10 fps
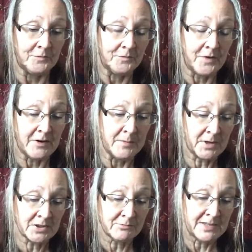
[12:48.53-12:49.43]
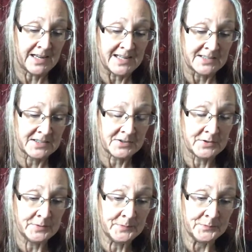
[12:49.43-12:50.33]
very much relate
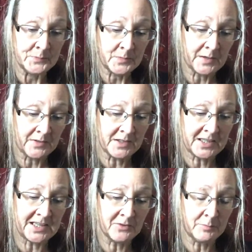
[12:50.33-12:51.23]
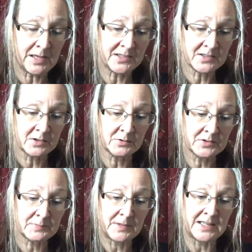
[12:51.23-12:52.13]
to the King of
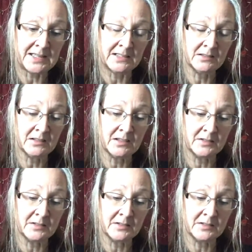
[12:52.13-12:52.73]
Pentacles being